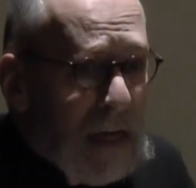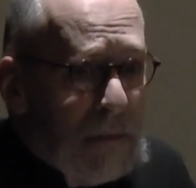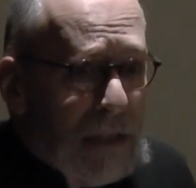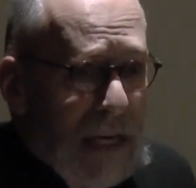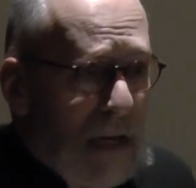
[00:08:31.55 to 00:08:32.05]

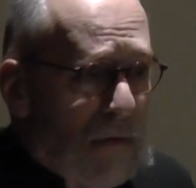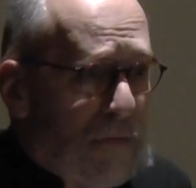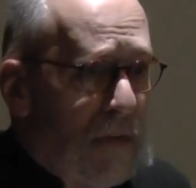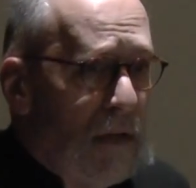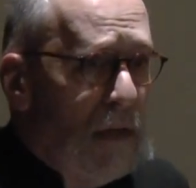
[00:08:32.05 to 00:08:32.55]

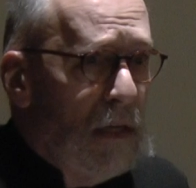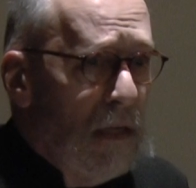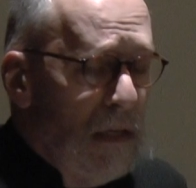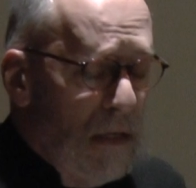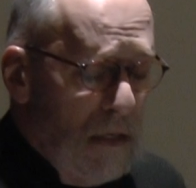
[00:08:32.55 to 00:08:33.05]
himself
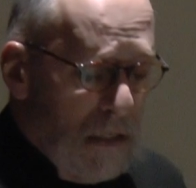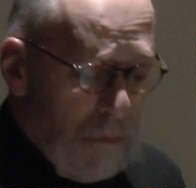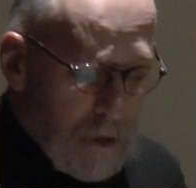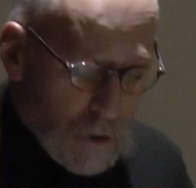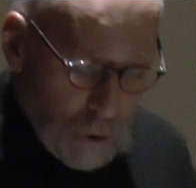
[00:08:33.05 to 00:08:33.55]

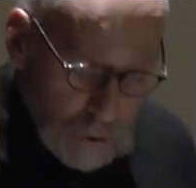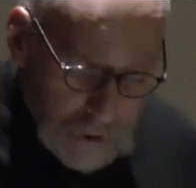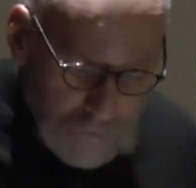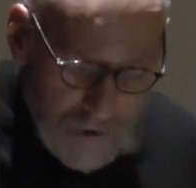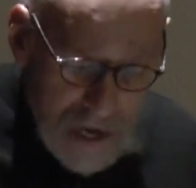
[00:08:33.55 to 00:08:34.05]
to be
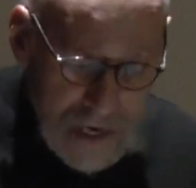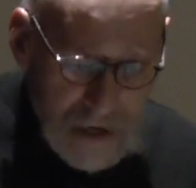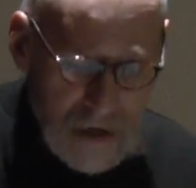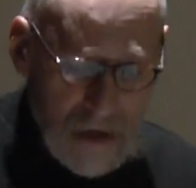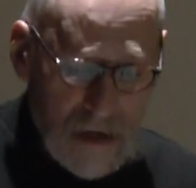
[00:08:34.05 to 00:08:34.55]

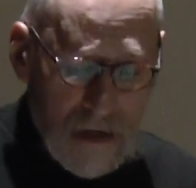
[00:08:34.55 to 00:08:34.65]
crucified